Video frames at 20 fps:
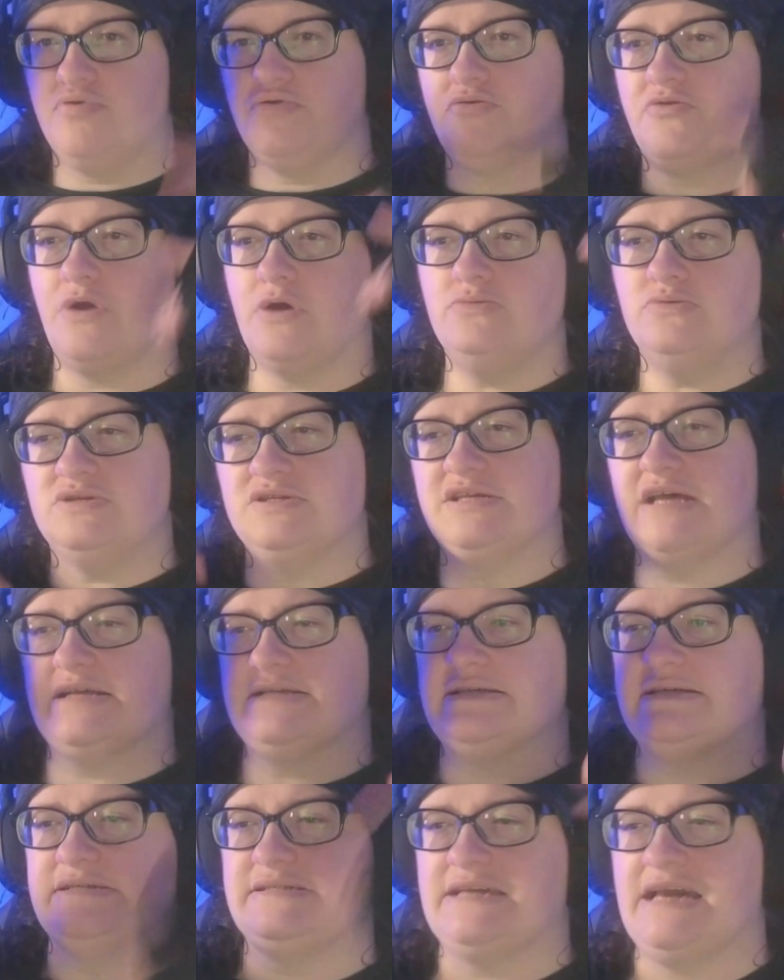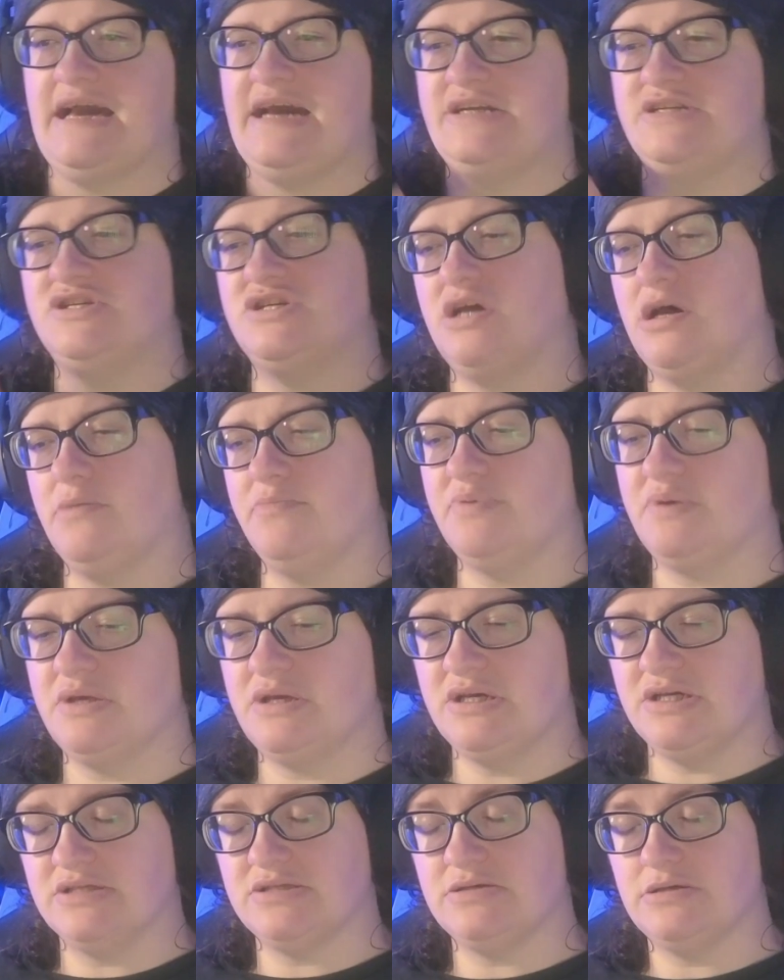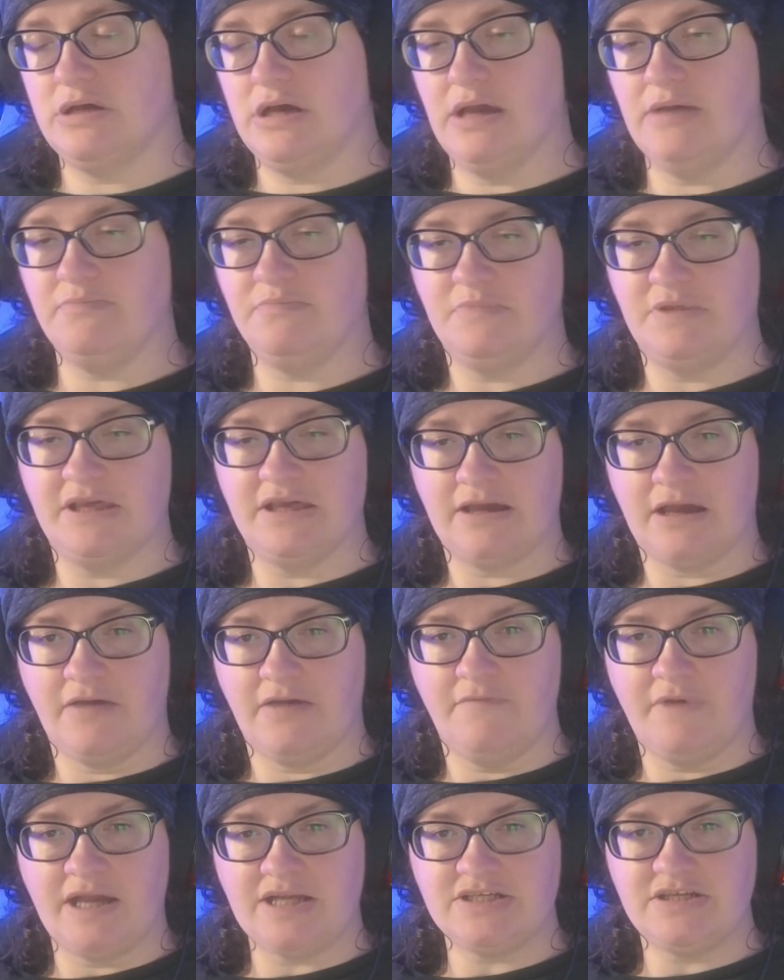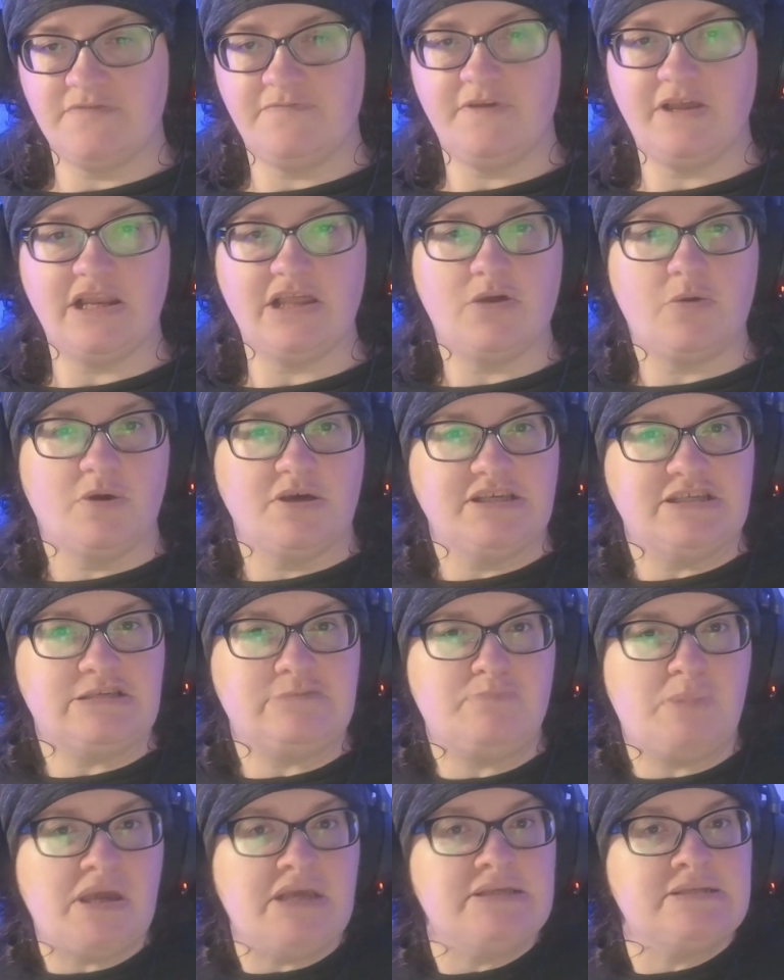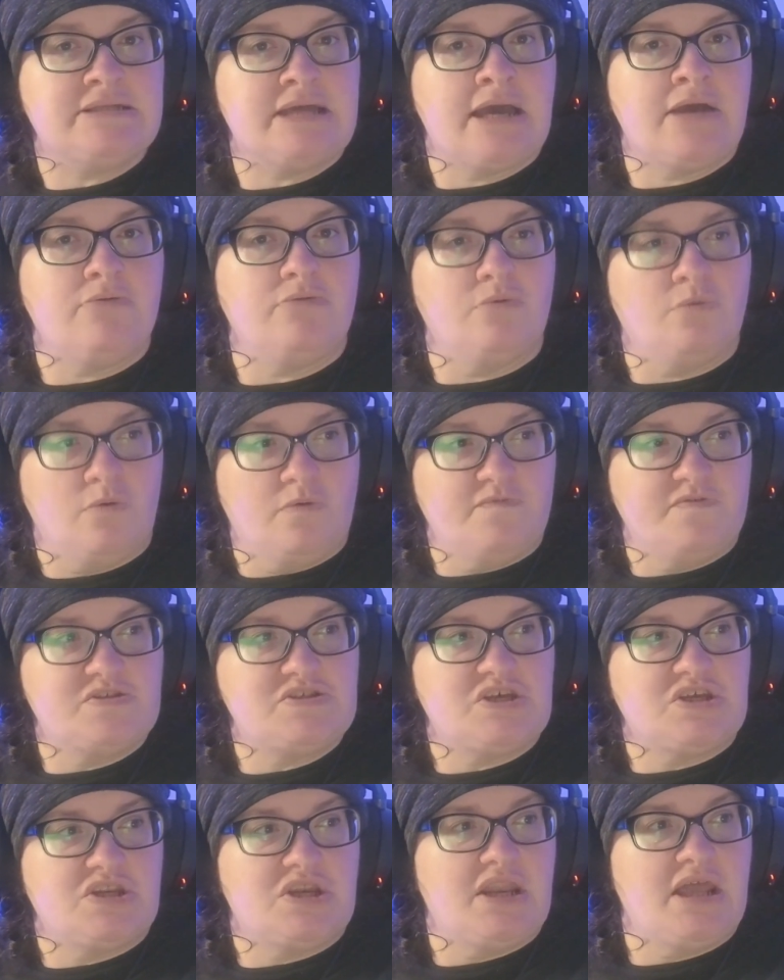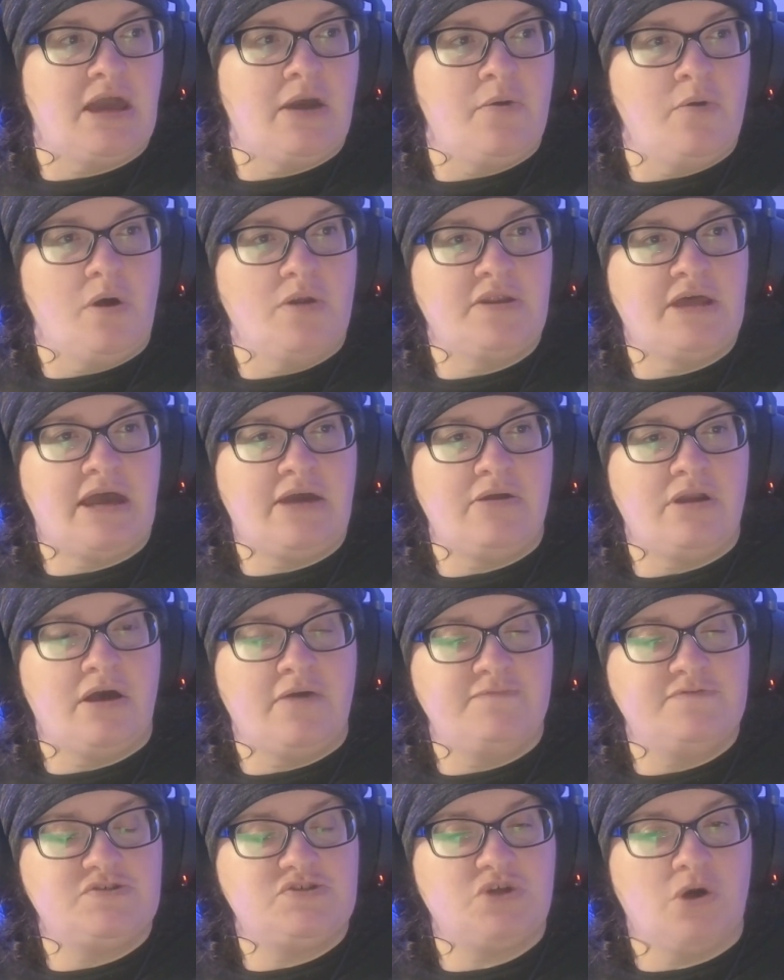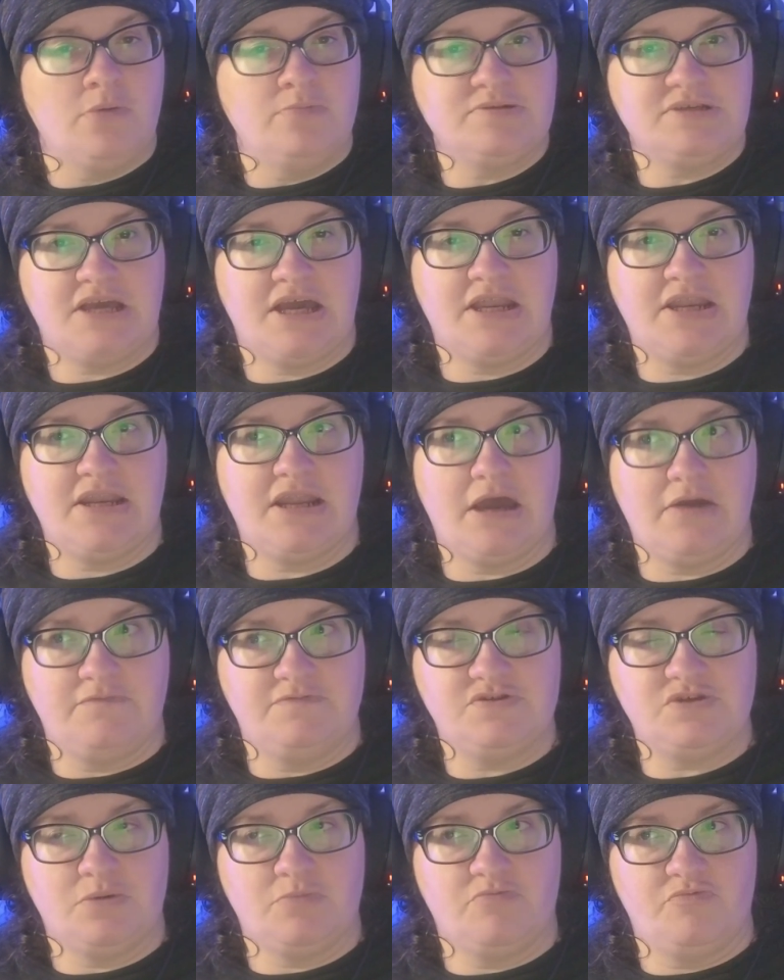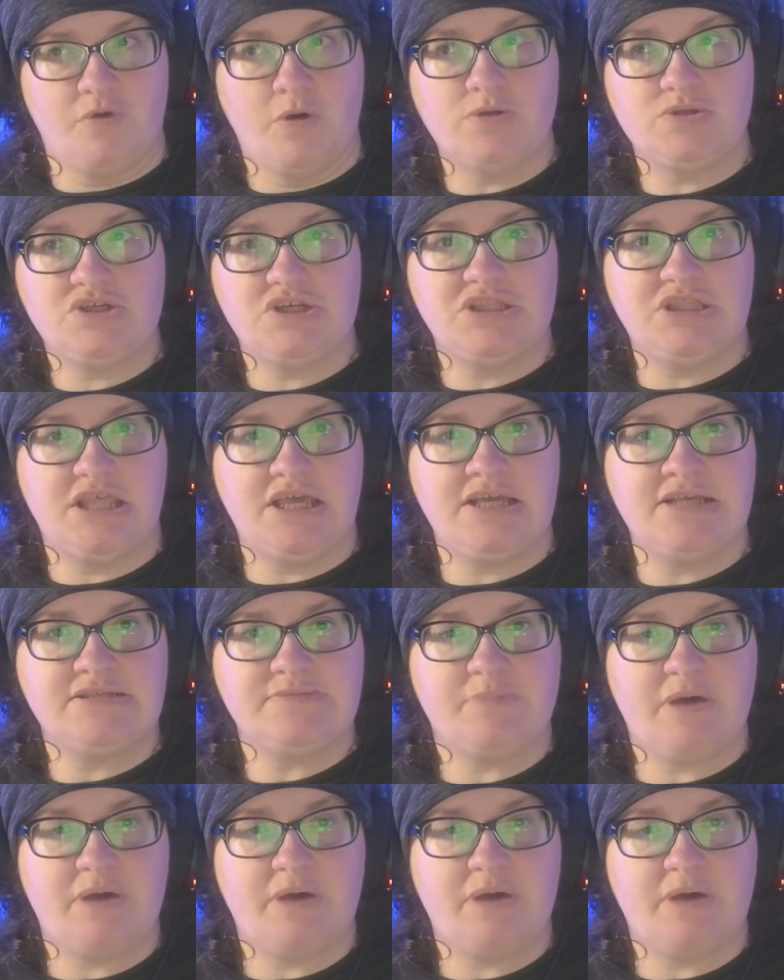process and catch up, because I'm actually feeling quite spaced out all of a sudden now that I've stopped and I've stopped watching this.